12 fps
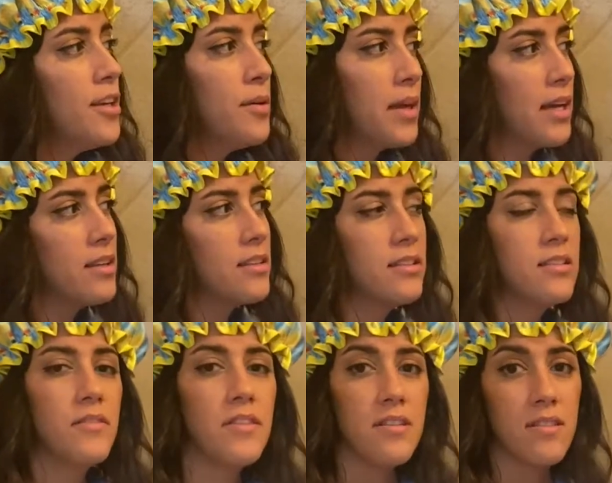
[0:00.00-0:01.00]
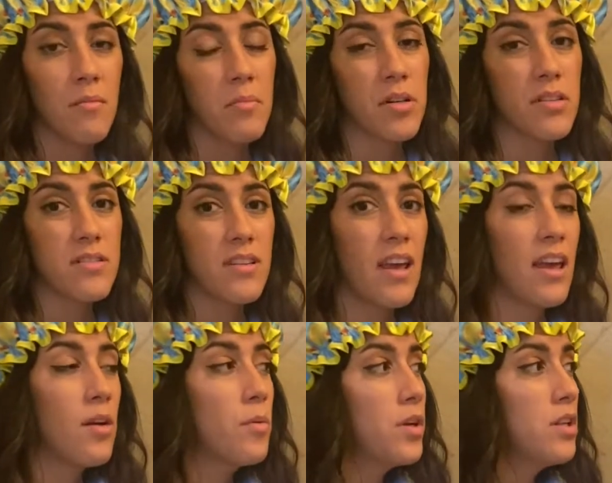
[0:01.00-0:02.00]
you get a list of these numbers
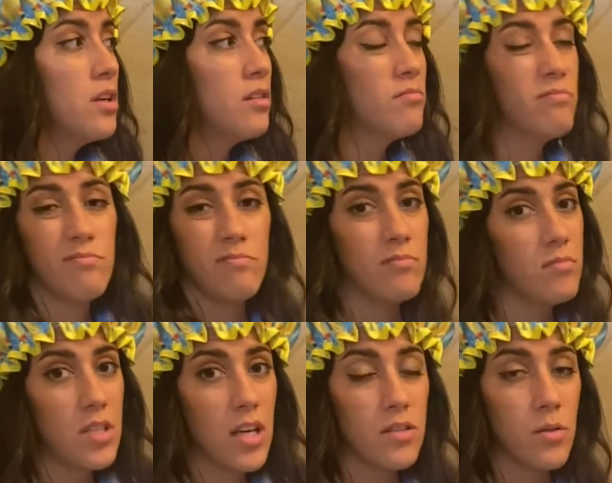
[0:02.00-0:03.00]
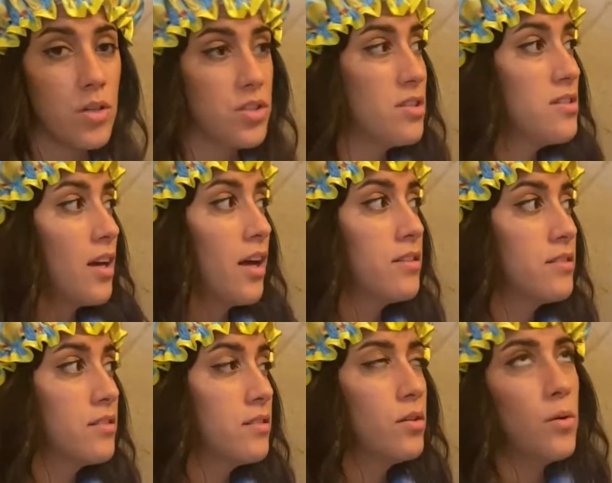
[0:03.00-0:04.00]
and one of the test questions
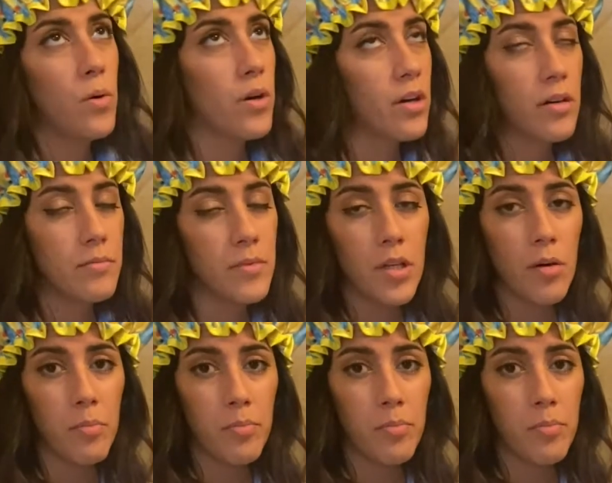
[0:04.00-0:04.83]
asks you or you know